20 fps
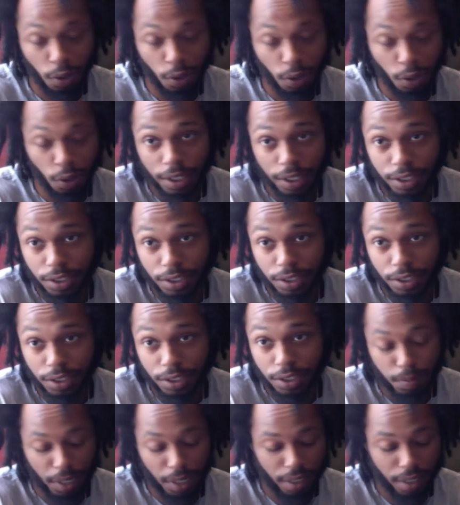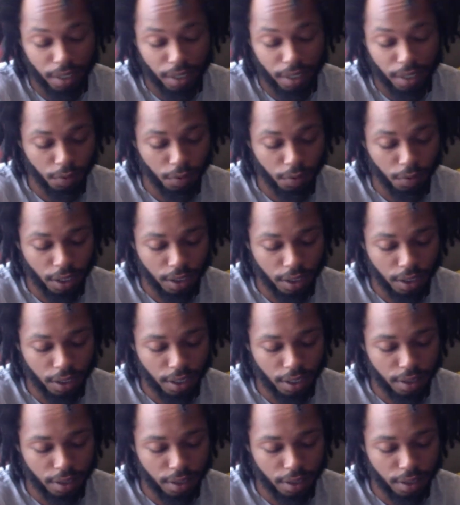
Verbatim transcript: relationships might reflect that.